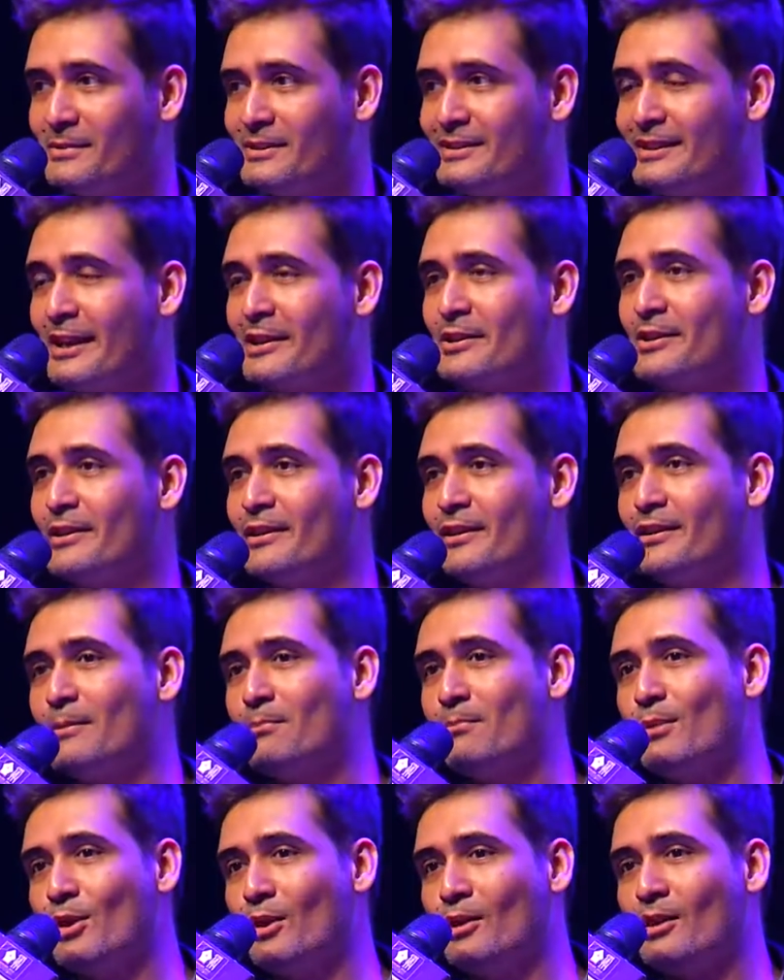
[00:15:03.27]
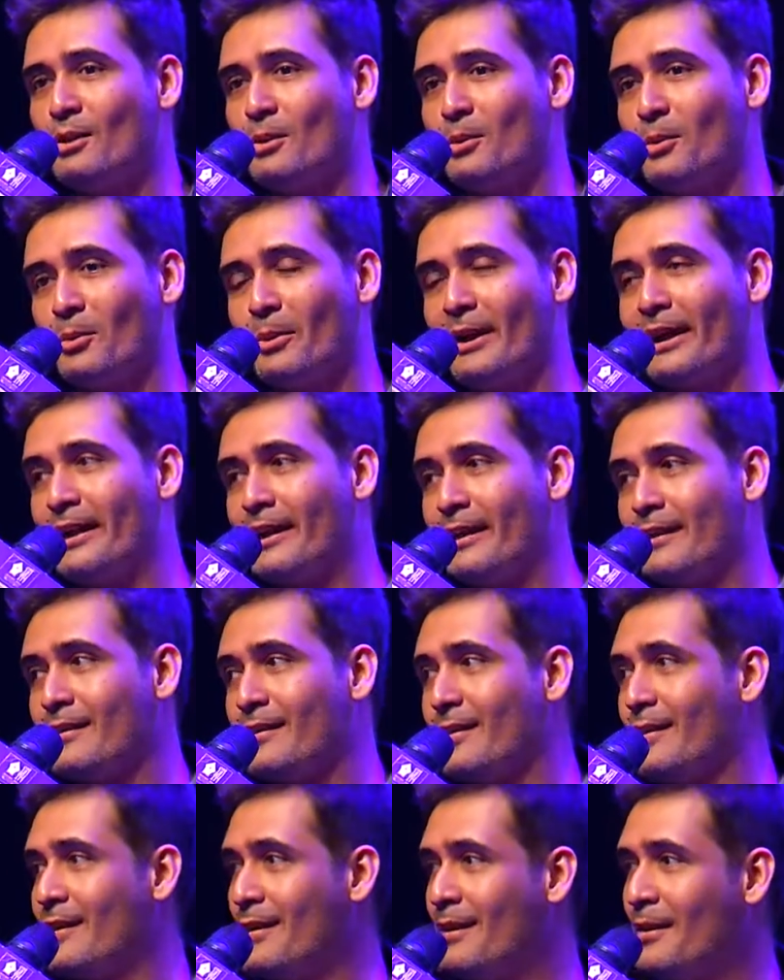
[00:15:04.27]
section in the book where
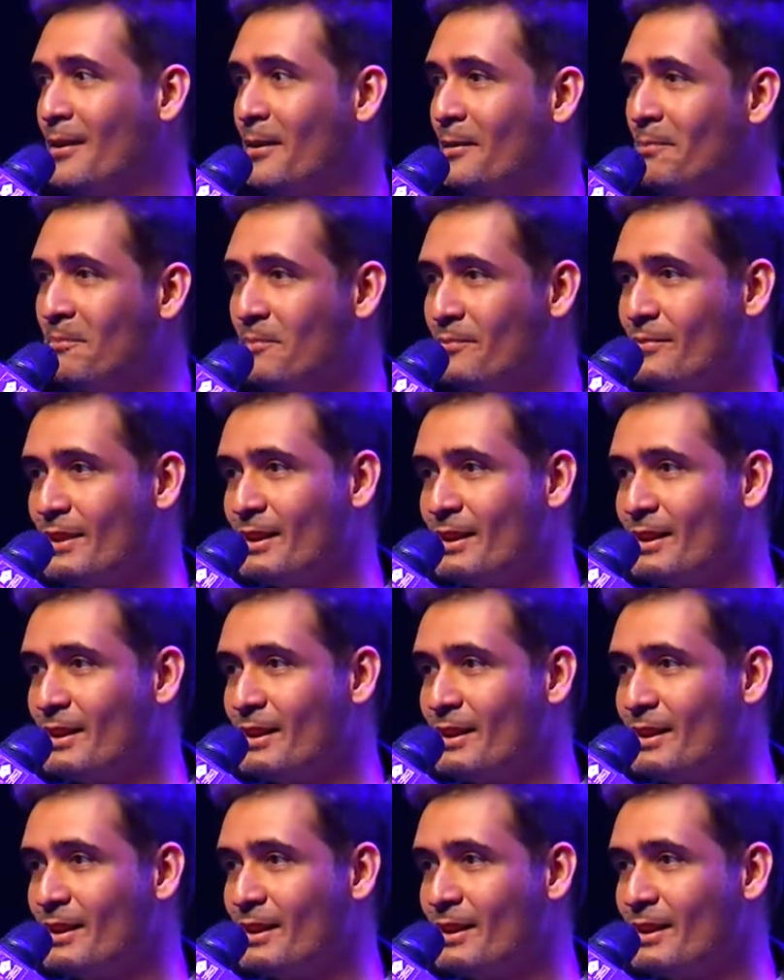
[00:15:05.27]
um,